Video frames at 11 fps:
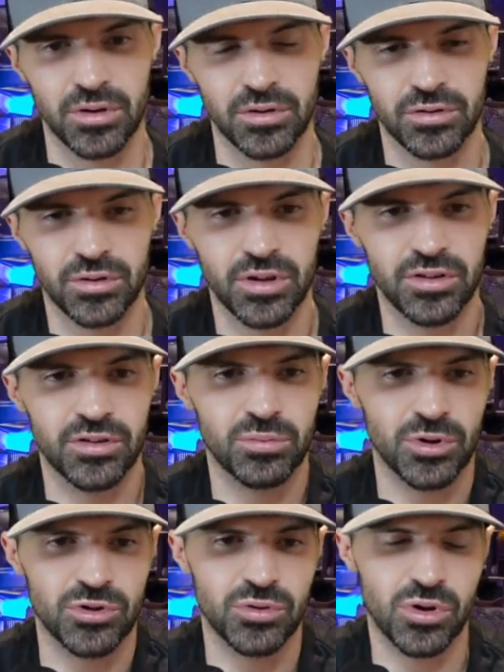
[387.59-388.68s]
So this is
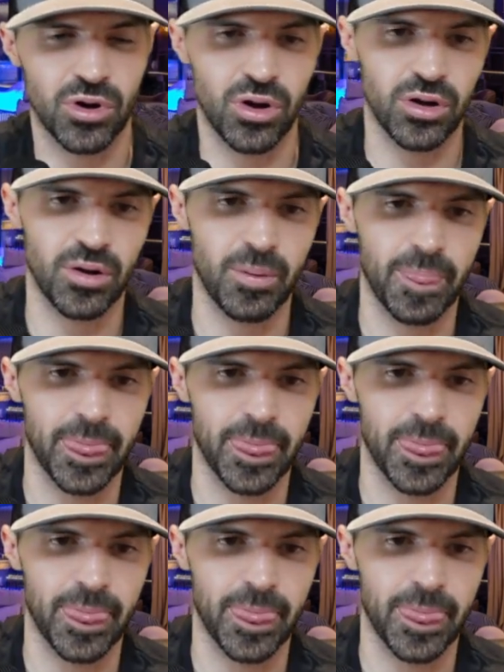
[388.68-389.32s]
what you call